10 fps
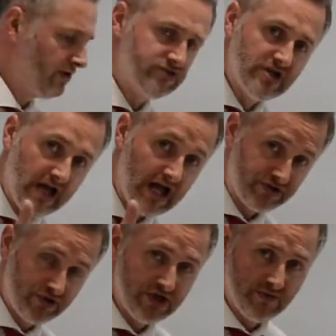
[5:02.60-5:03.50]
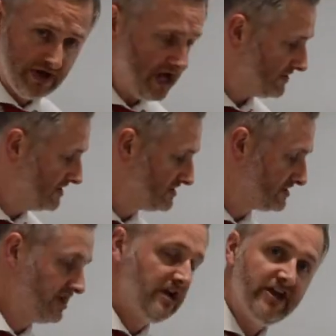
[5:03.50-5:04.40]
Watch, I'll show you what happens
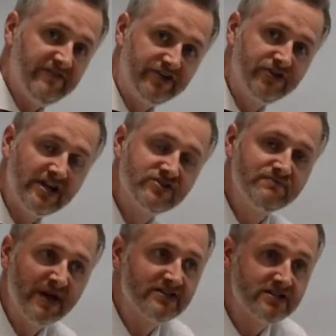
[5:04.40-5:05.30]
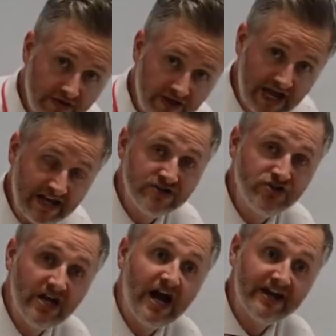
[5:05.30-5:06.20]
if I transmit the
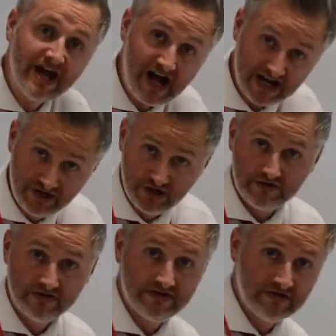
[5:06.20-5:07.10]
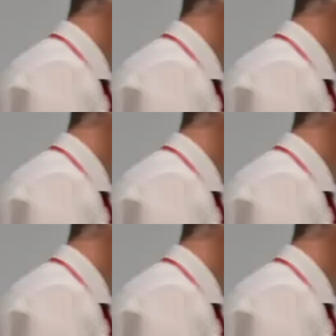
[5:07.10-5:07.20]
energy at a high current.